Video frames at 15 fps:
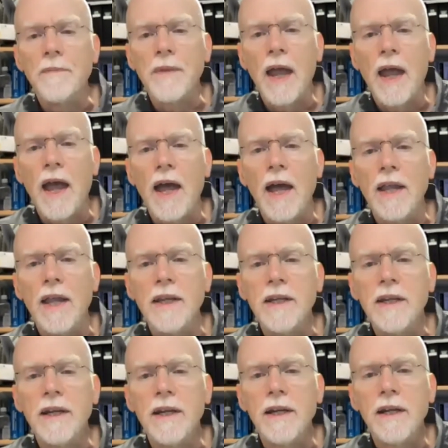And
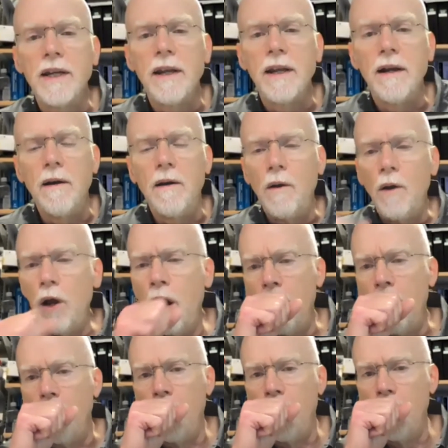
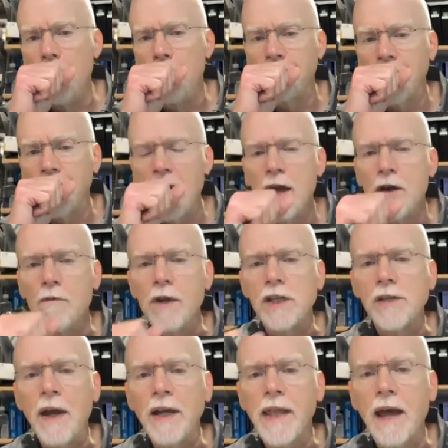we
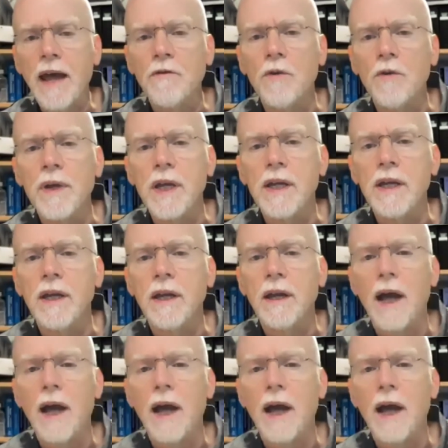expect that will be